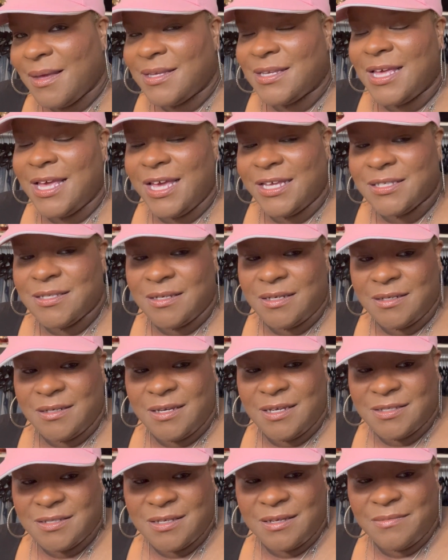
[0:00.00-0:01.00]
It's a
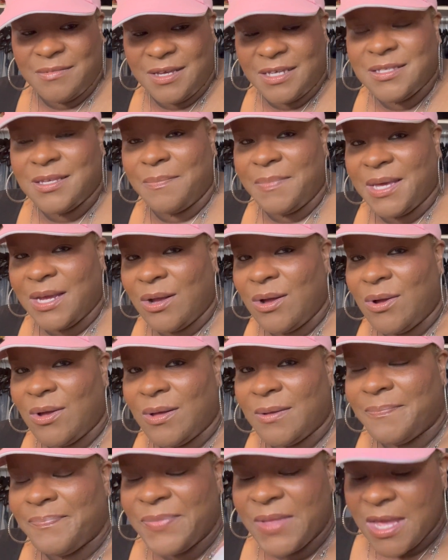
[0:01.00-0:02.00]
big haul.
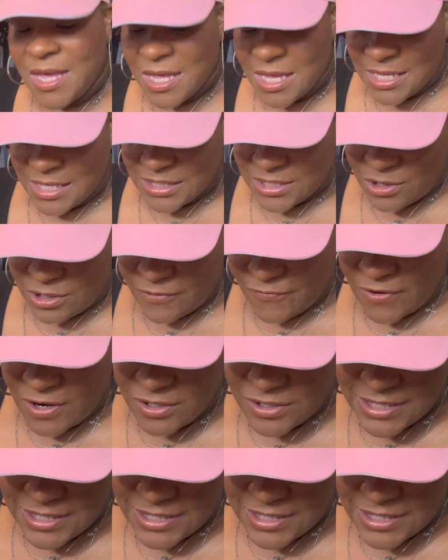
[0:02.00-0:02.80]
So the first